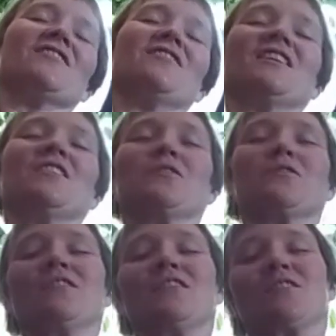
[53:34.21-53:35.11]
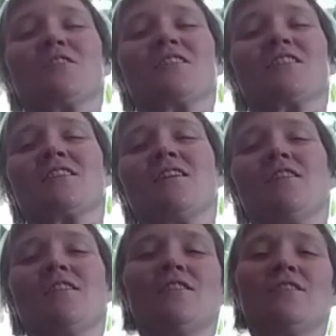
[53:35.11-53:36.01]
Wiggle through the
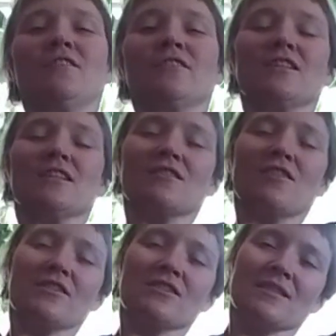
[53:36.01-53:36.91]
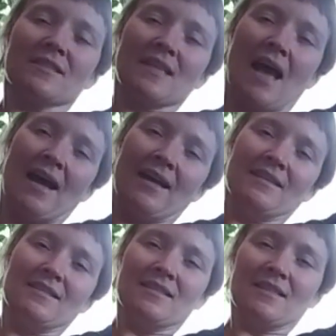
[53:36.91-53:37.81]
torso to stretch the
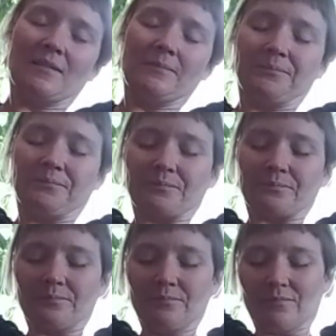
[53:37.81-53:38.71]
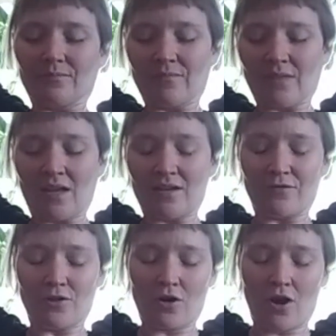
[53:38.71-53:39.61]
sides. And
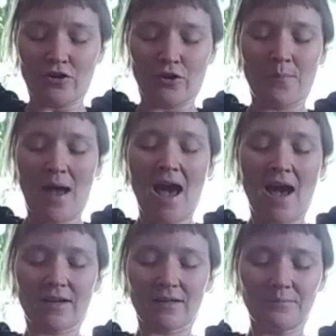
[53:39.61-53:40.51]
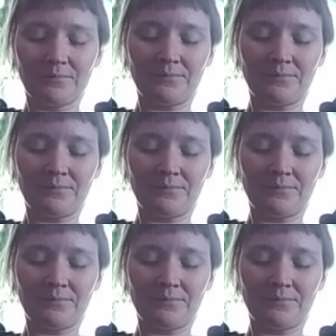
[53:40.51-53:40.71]
if you're on your back,